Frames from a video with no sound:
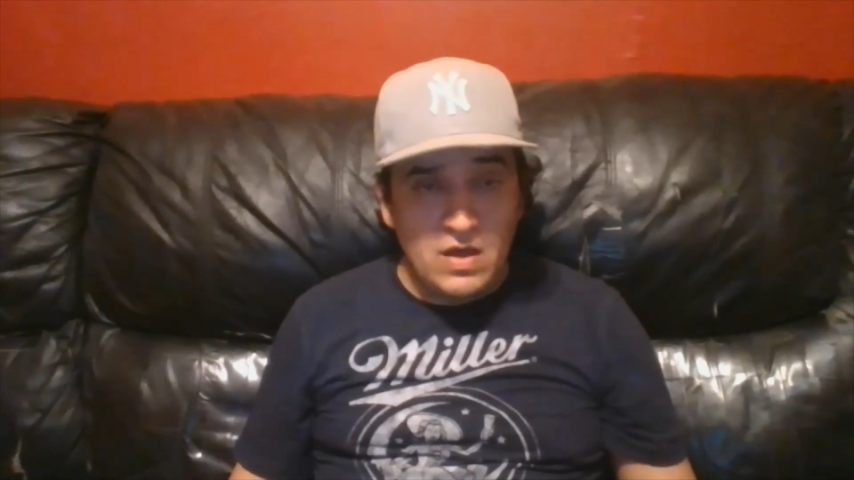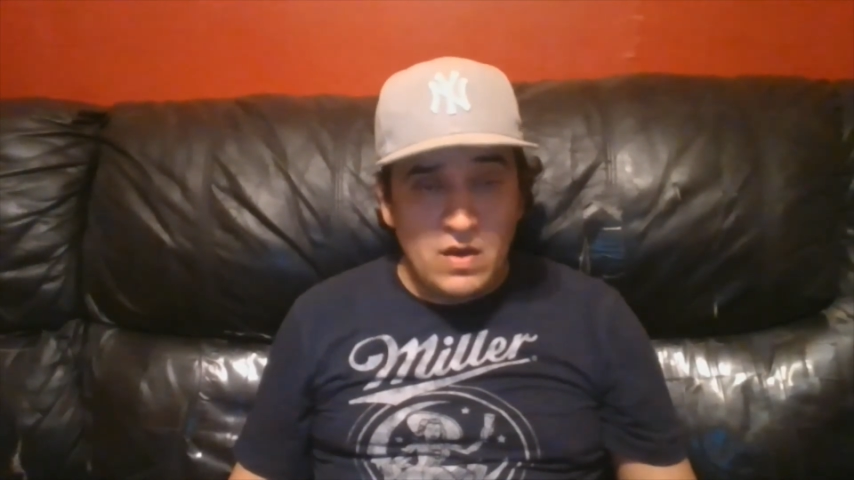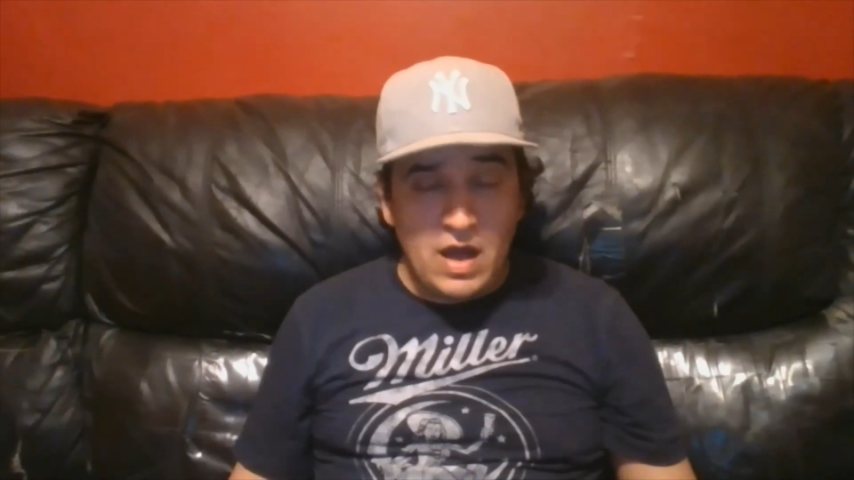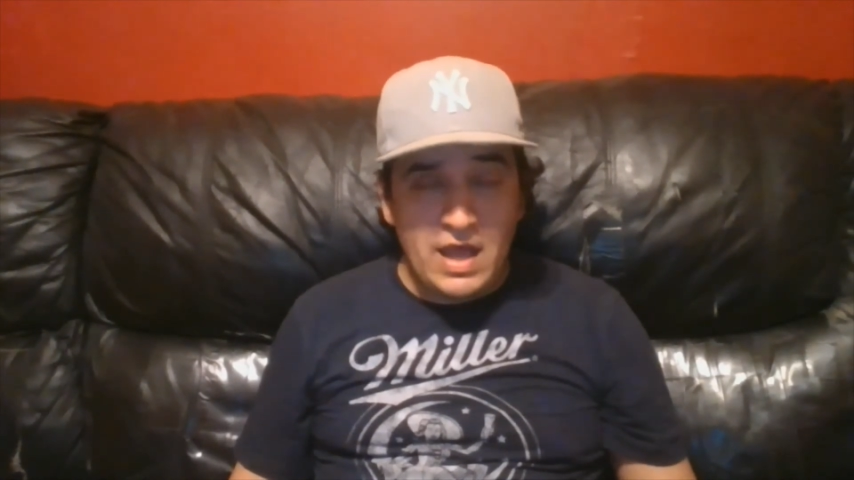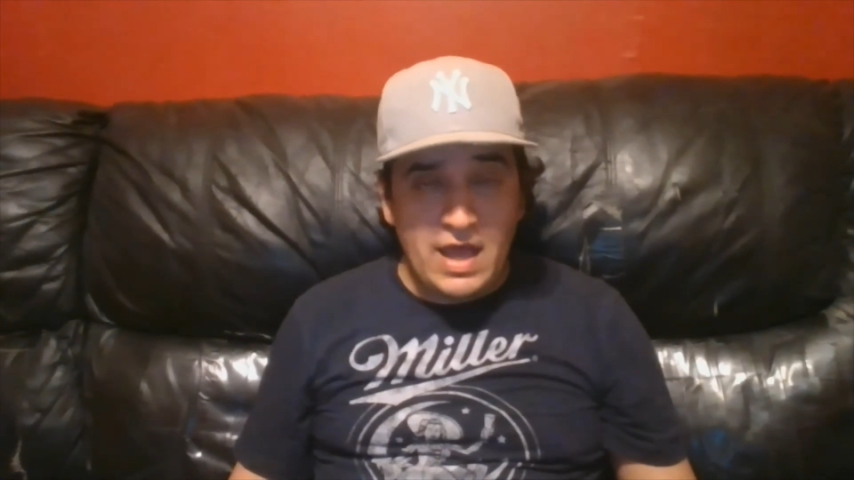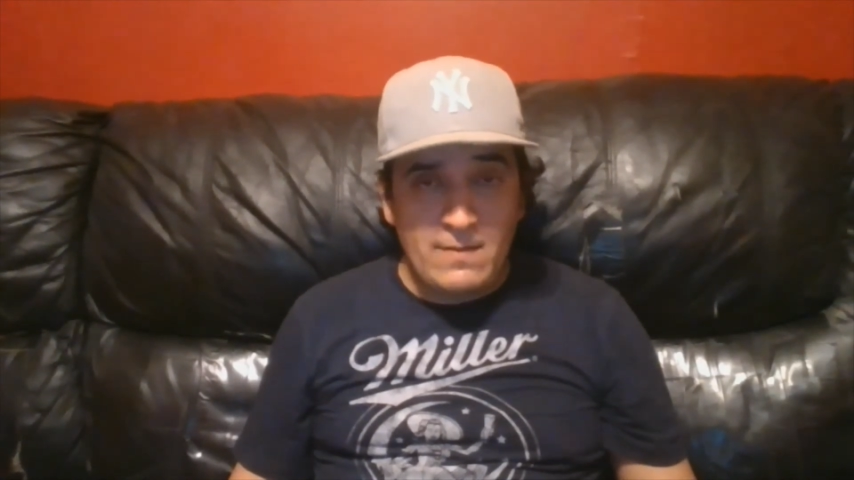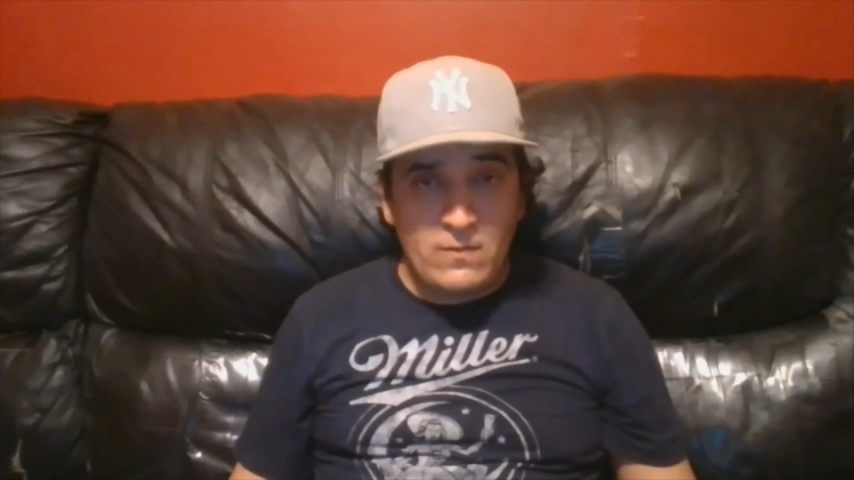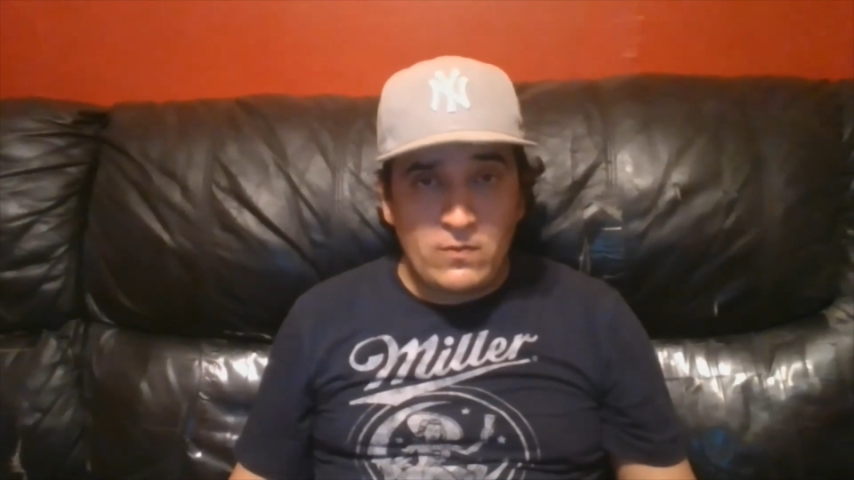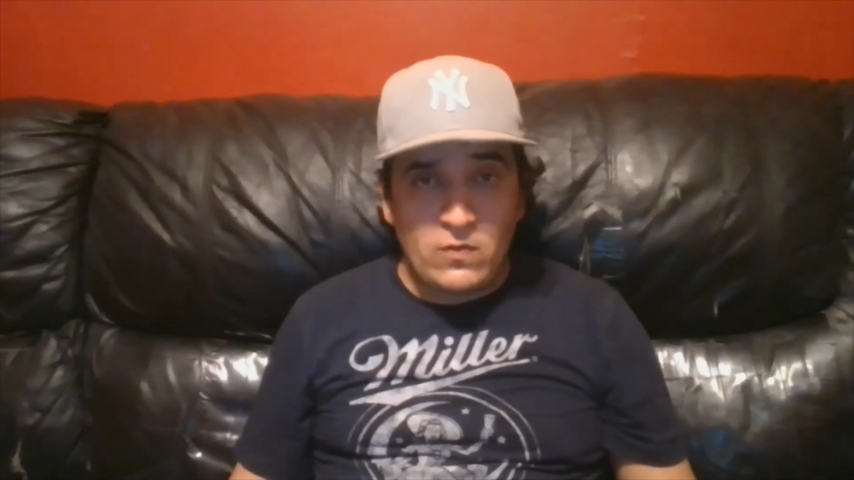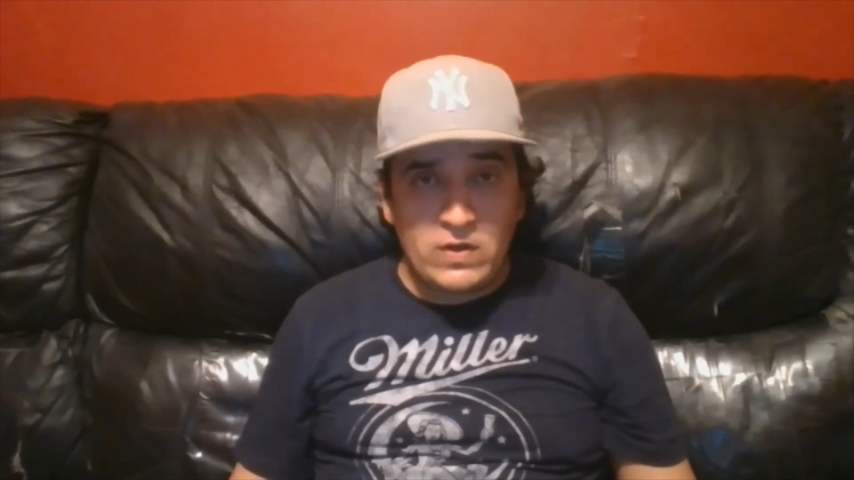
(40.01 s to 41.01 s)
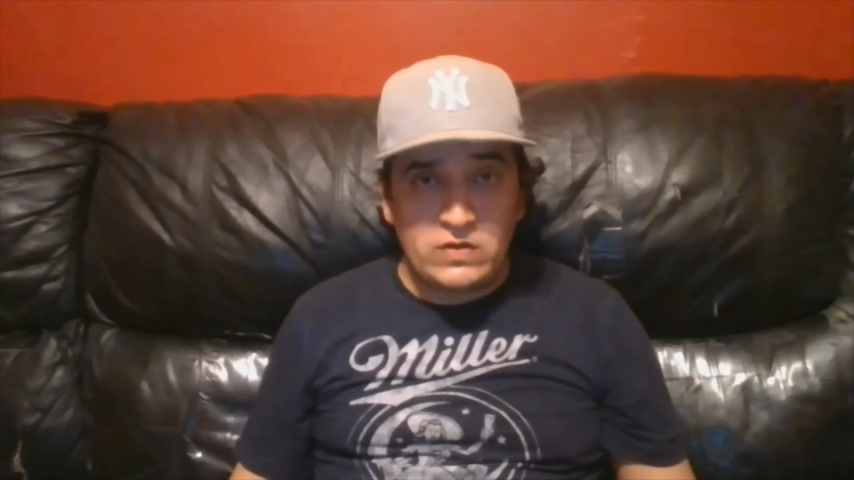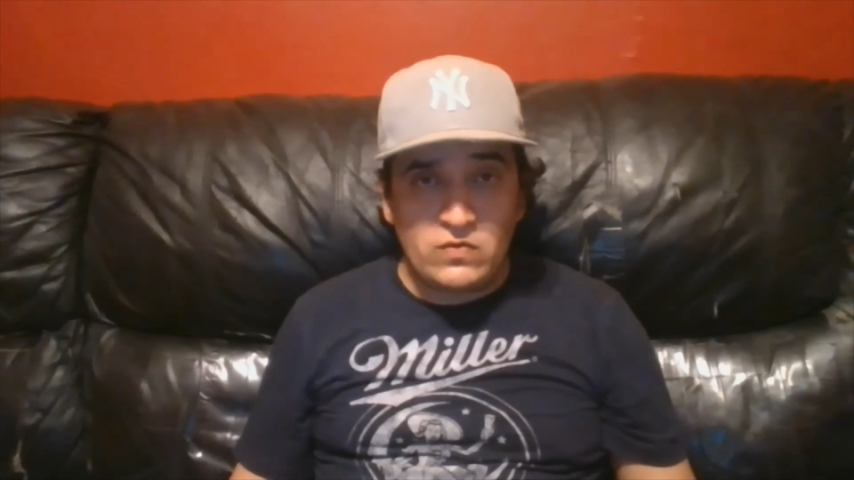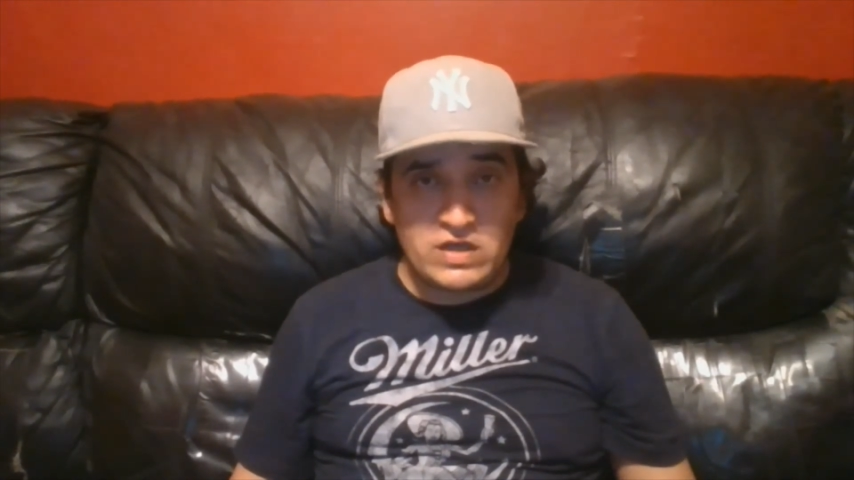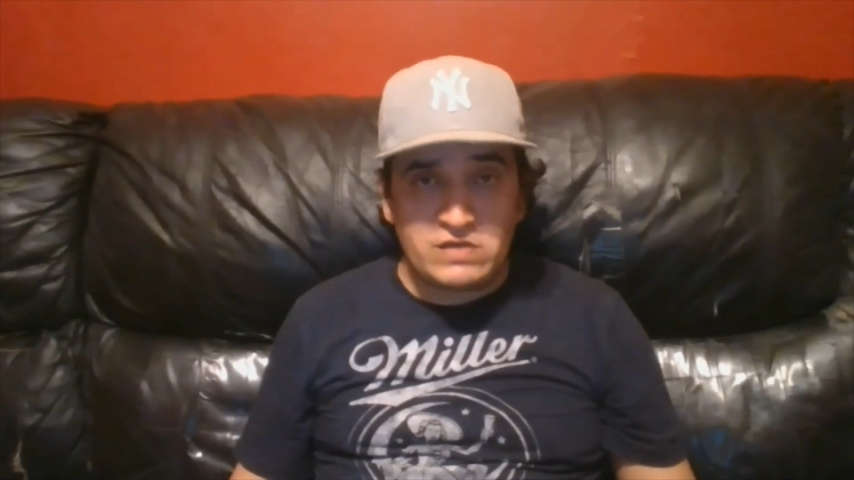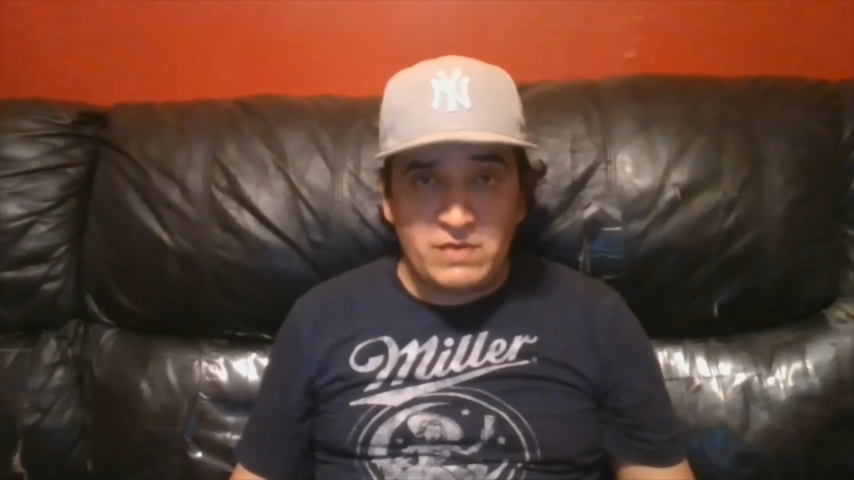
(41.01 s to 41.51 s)
I am going to
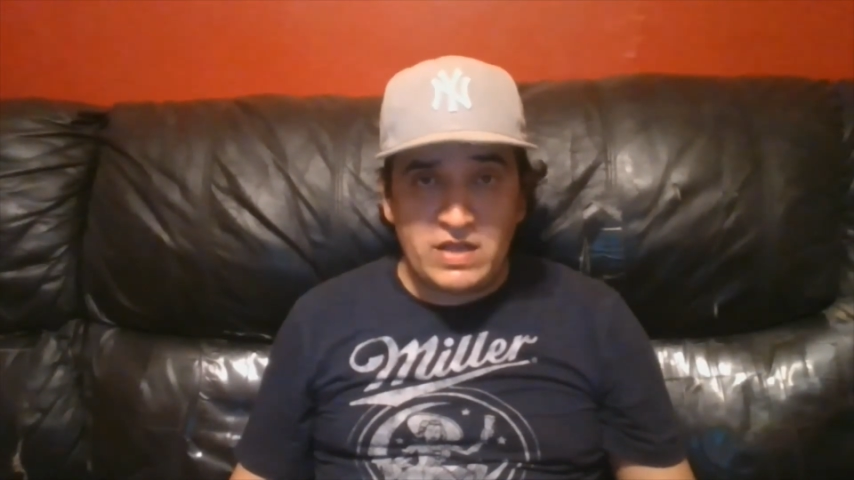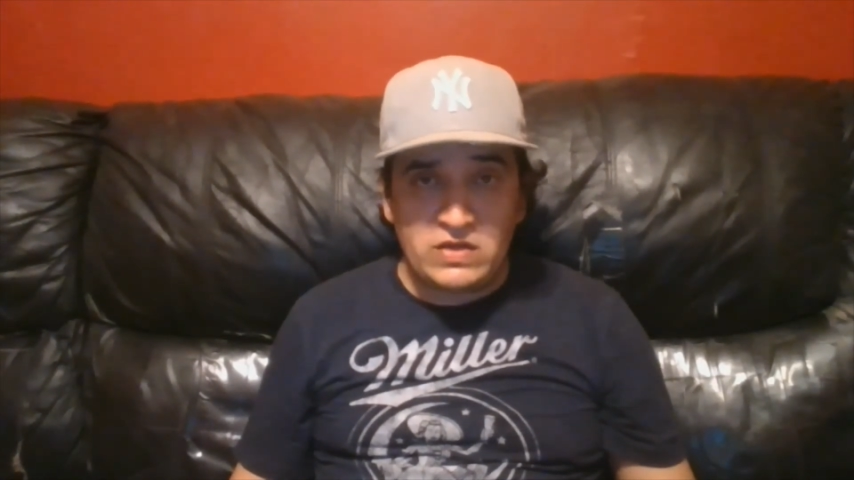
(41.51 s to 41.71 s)
explain